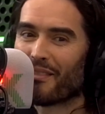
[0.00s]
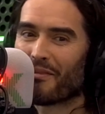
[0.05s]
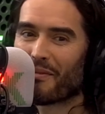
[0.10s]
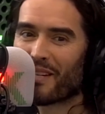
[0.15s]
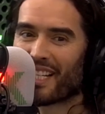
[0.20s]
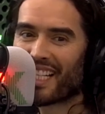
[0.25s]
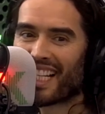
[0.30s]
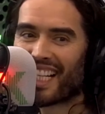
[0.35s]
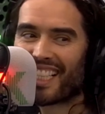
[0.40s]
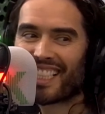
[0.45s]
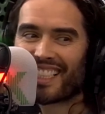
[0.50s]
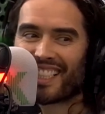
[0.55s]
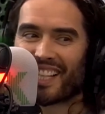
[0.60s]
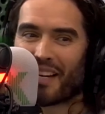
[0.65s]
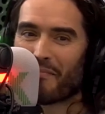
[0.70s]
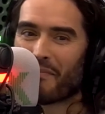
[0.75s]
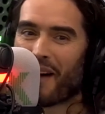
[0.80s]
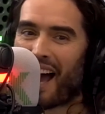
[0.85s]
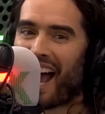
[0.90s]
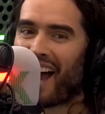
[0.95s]
we
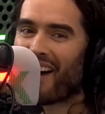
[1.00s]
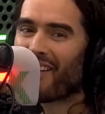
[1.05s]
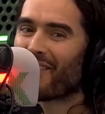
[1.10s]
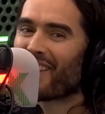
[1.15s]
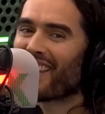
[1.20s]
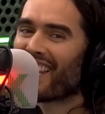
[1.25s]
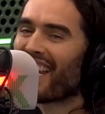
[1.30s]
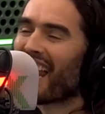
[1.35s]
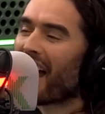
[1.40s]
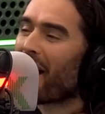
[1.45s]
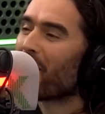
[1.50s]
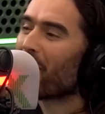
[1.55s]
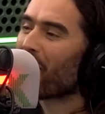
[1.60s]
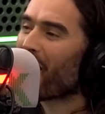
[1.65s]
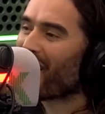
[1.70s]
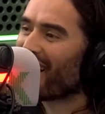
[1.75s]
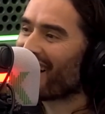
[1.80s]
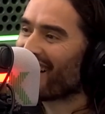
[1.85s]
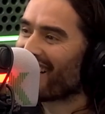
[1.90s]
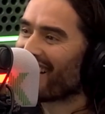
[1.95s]
somehow within our
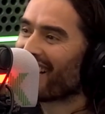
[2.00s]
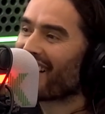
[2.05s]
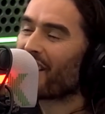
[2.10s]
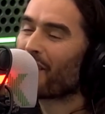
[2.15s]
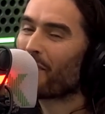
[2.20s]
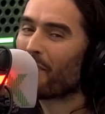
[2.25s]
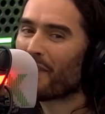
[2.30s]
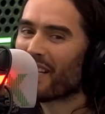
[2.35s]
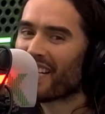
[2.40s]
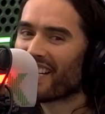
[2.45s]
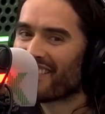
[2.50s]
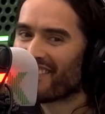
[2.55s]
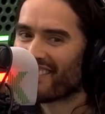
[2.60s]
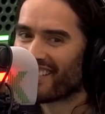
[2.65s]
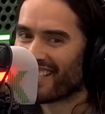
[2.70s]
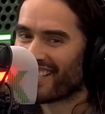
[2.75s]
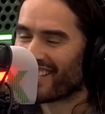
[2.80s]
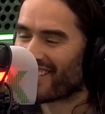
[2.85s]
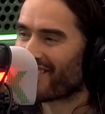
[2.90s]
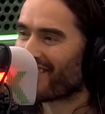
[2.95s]
minds
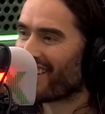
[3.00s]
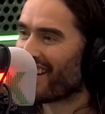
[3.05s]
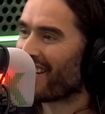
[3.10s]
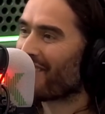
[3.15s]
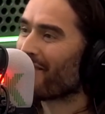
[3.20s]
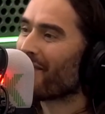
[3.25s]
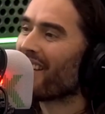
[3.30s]
experience red,